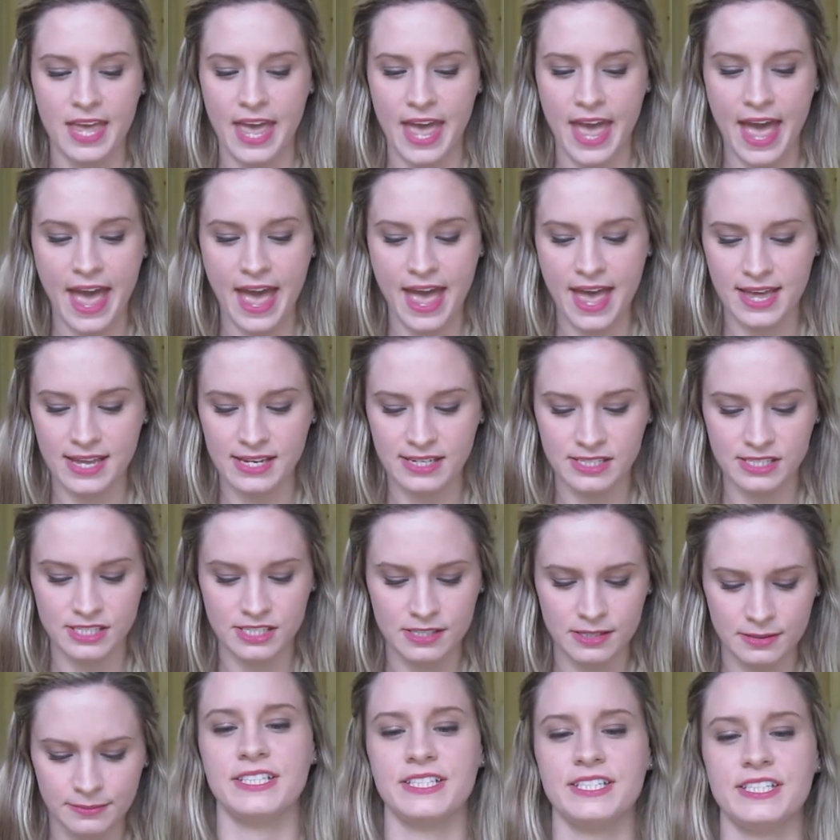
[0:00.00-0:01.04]

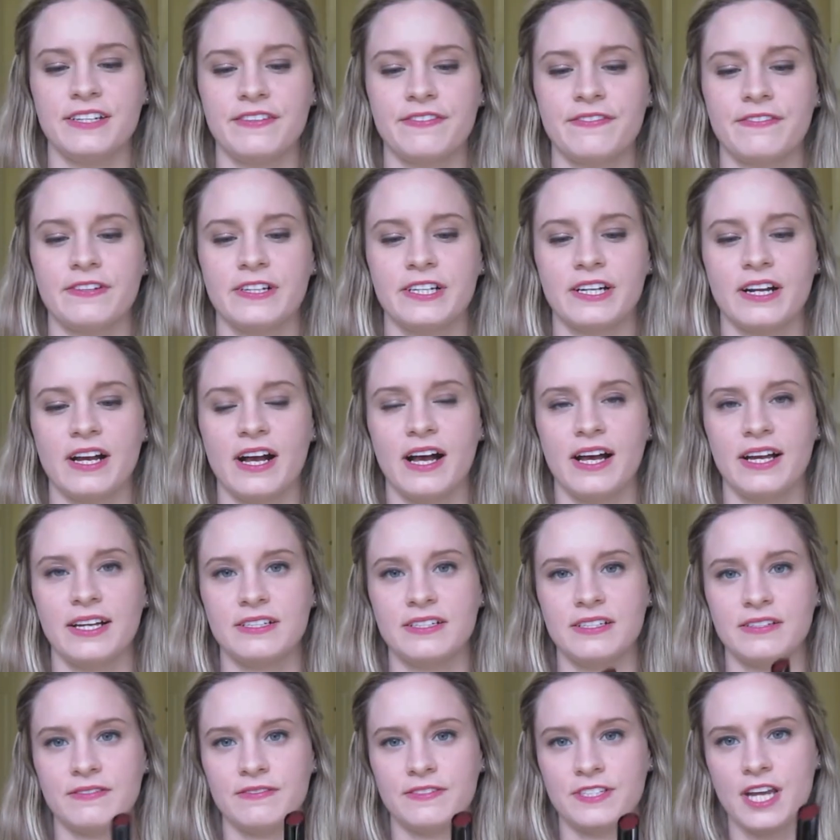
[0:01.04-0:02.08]
and different
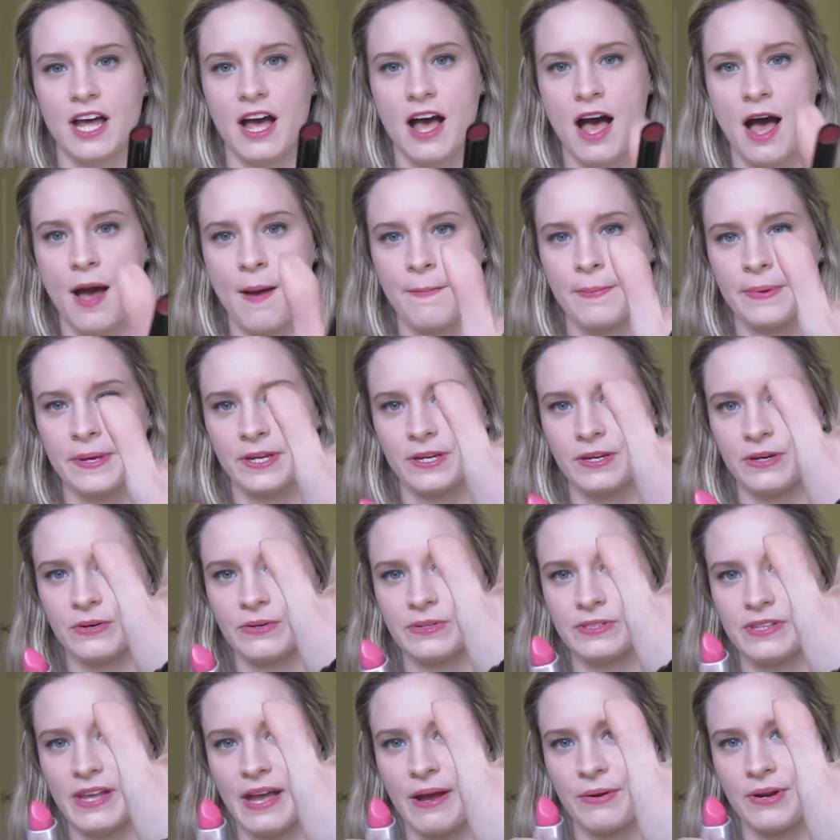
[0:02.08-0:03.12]
kind of top. It
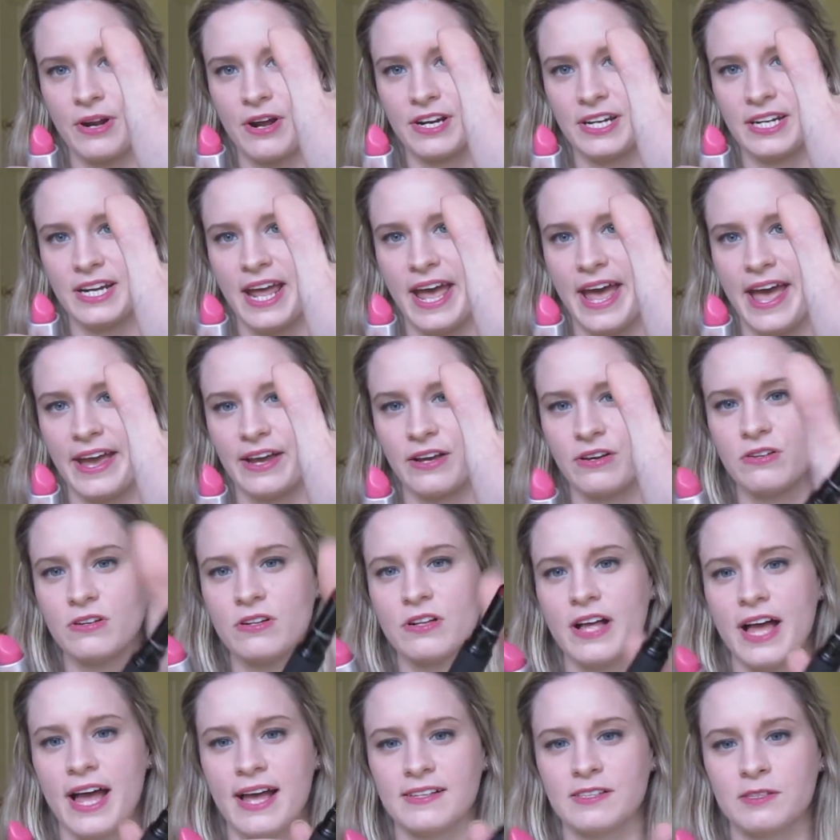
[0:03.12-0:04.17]
goes out on an
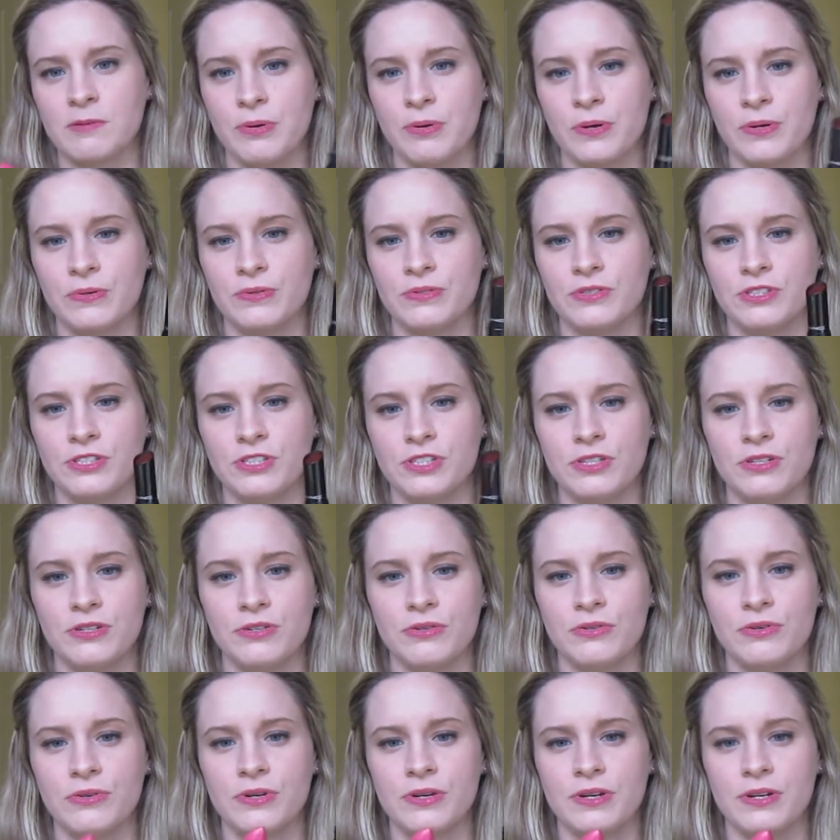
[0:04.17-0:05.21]
angle as opposed
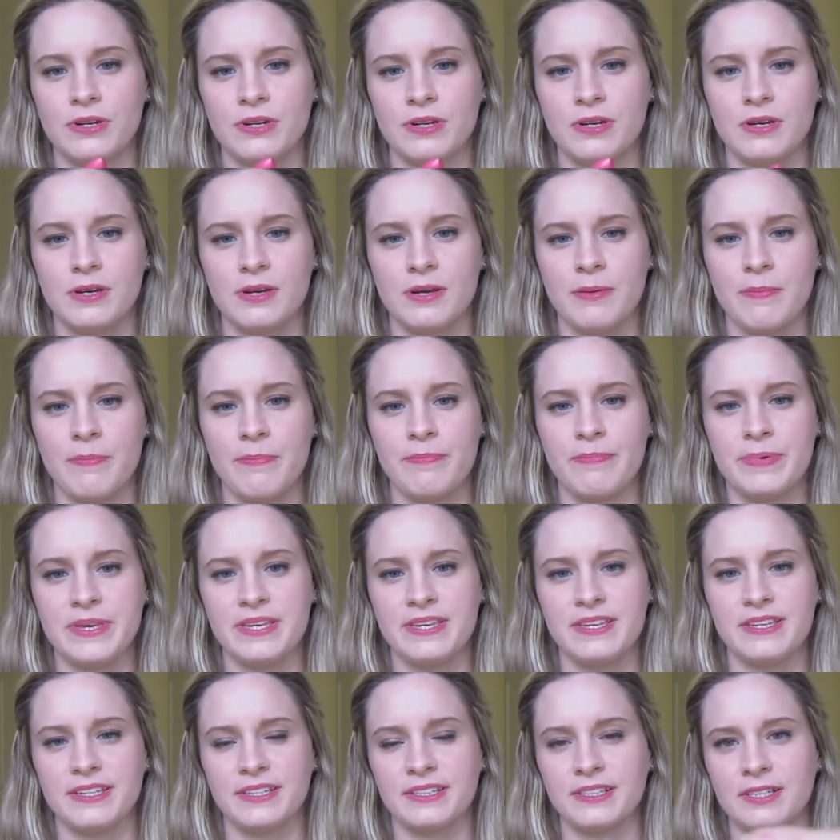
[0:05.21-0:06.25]
to
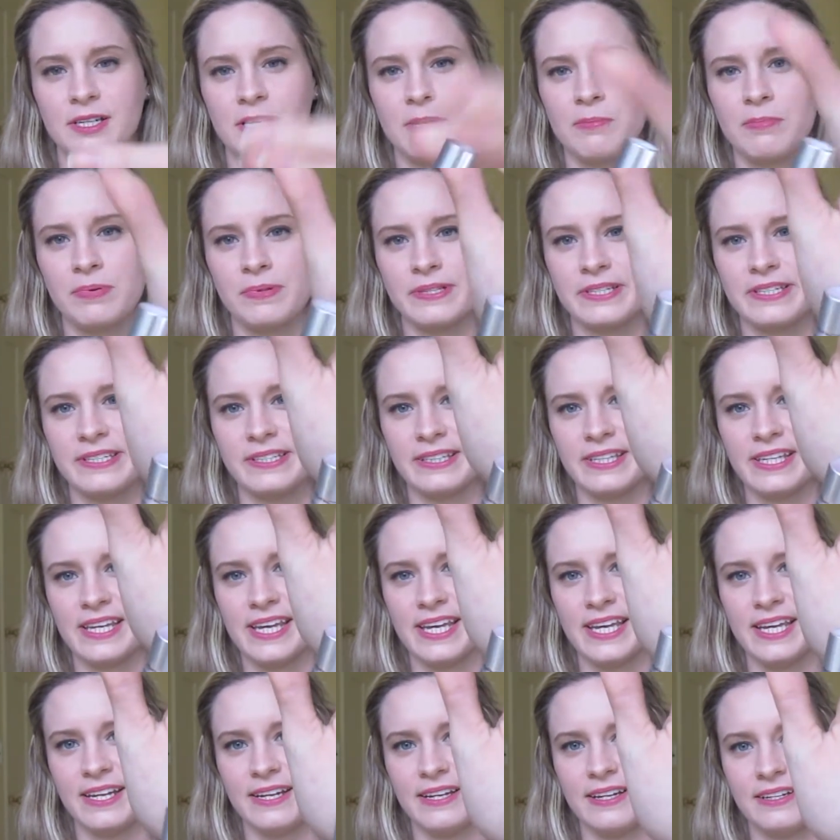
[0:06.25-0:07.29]
being completely
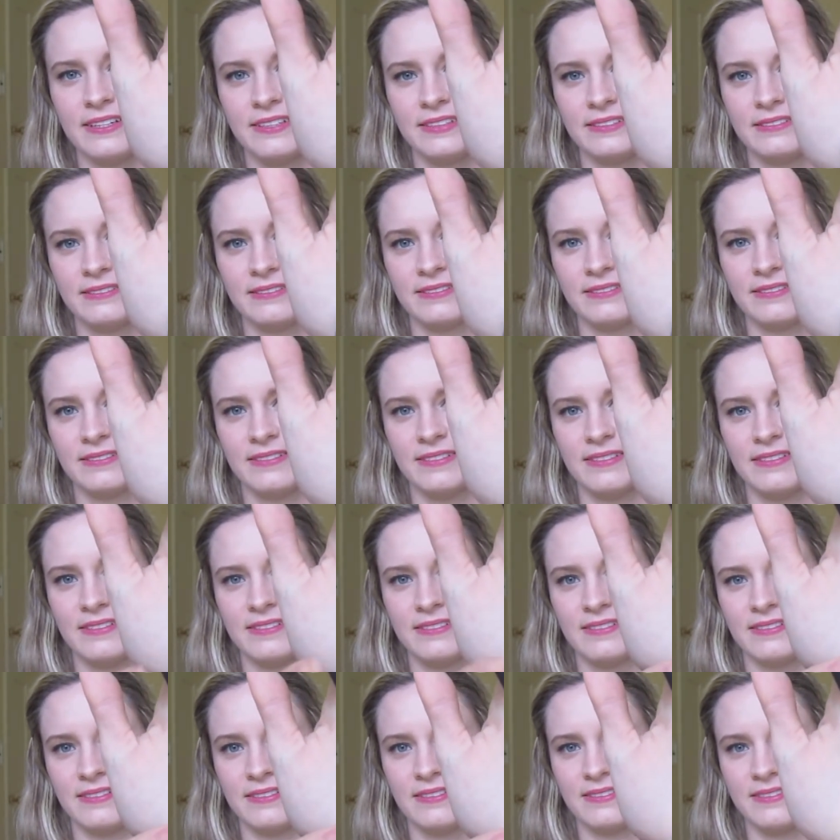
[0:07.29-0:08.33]
hidden
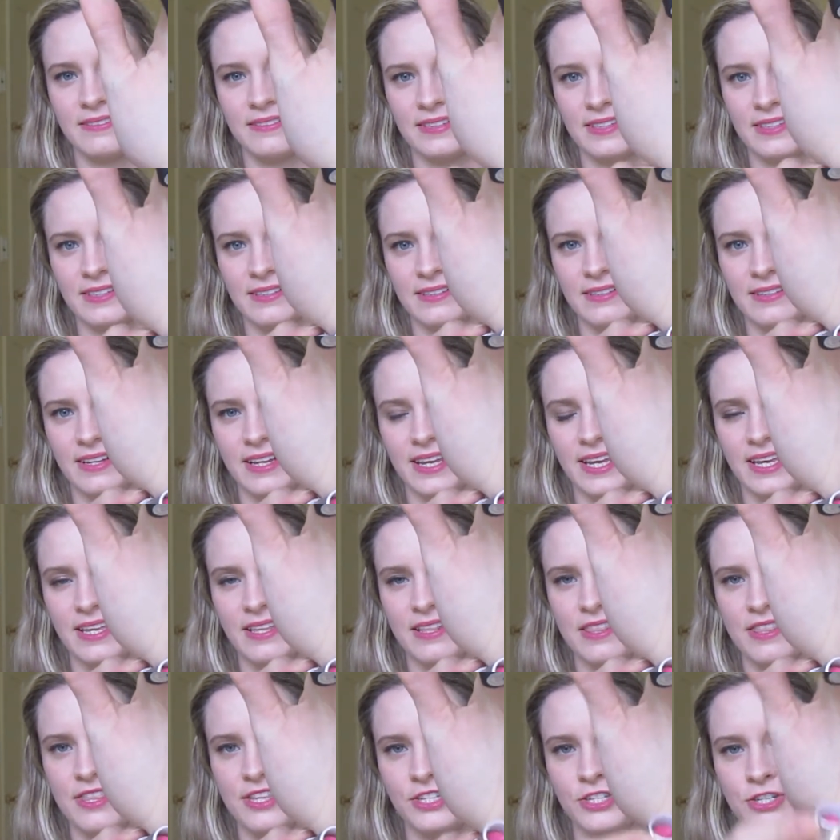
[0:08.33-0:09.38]

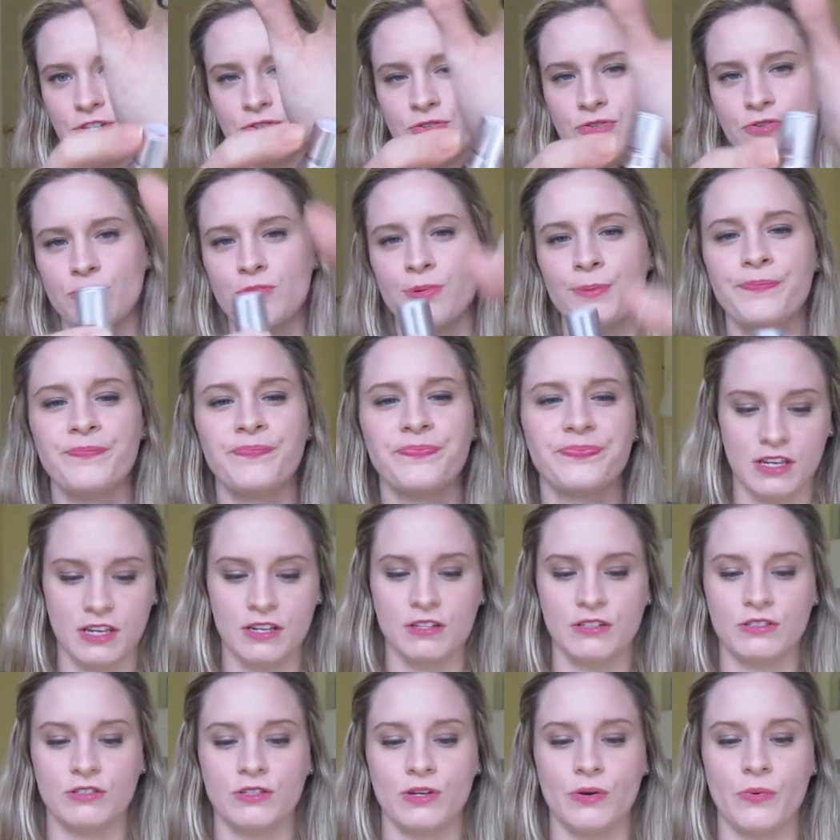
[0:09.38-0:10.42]
in the tube.
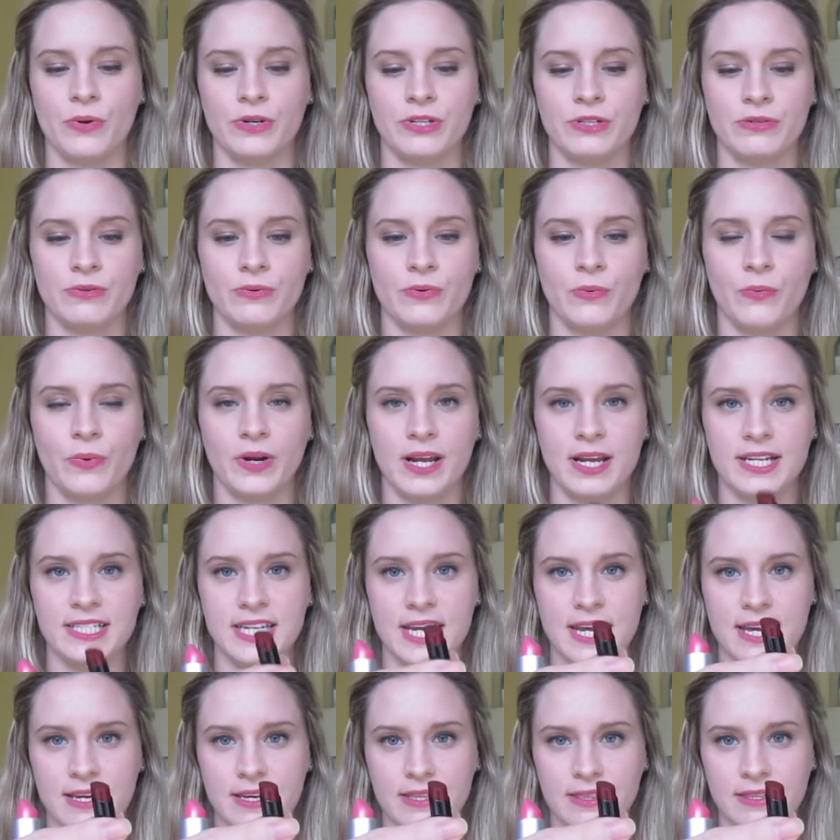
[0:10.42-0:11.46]
So when I
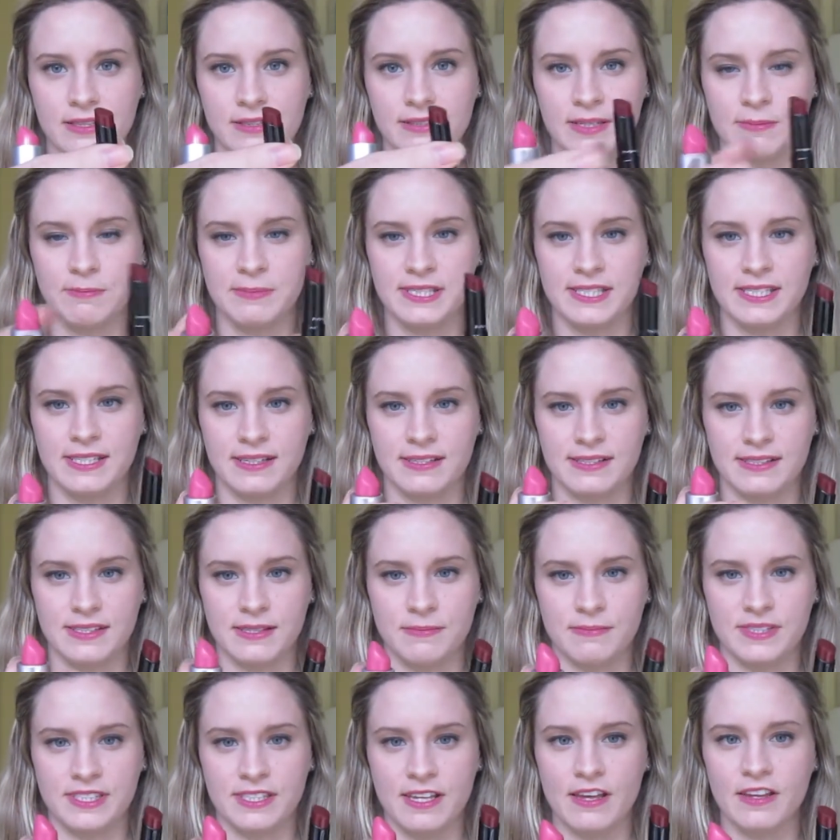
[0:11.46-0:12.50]
take the lipsticks
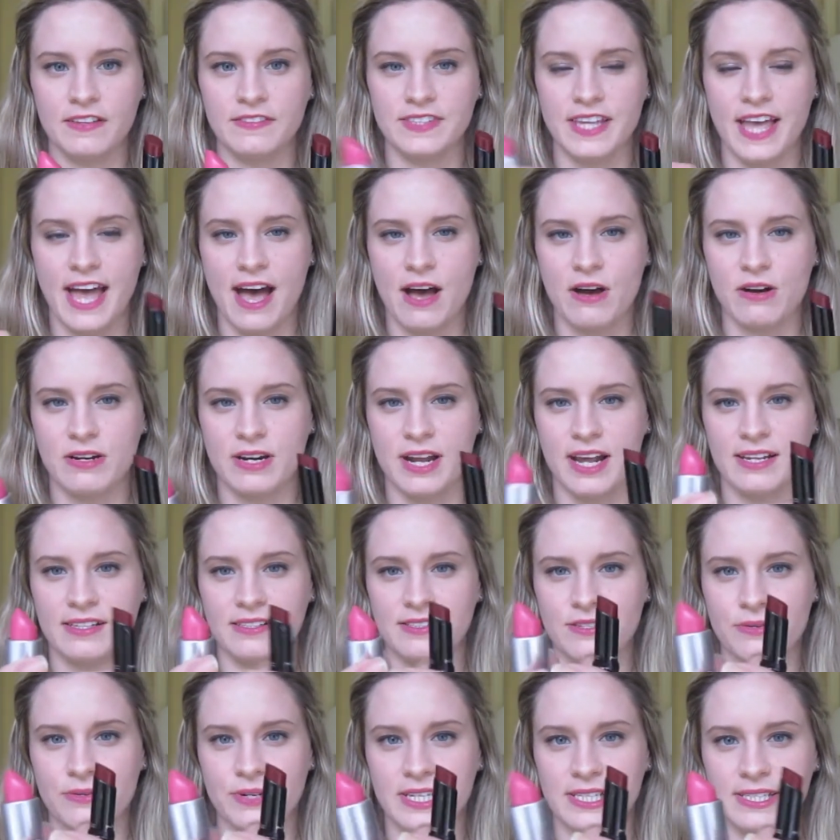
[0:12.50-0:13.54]
themselves out,
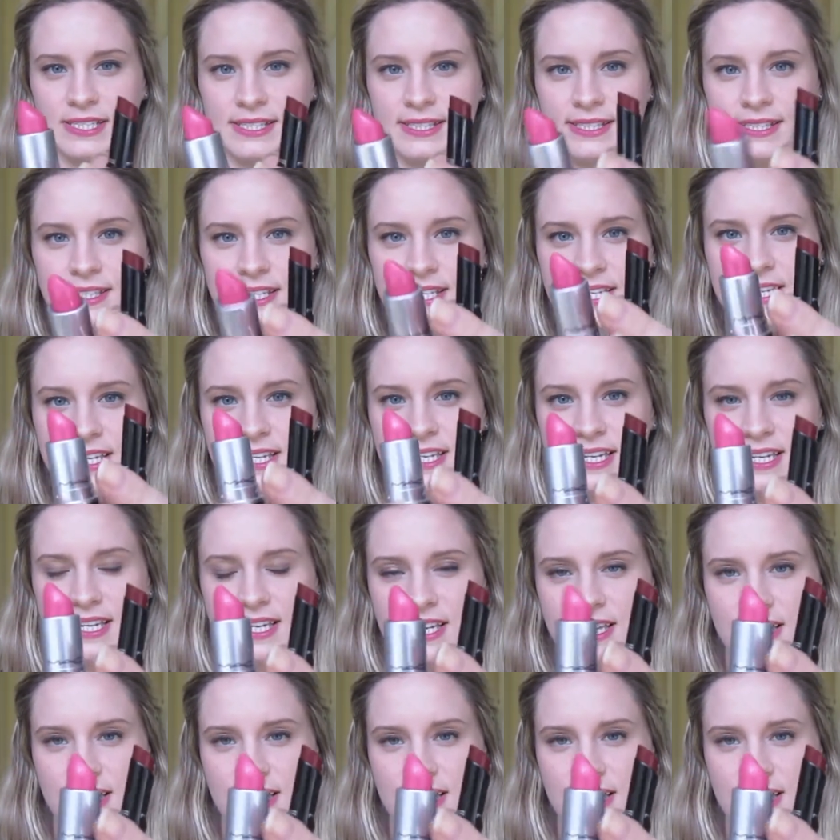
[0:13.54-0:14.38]
as you can see,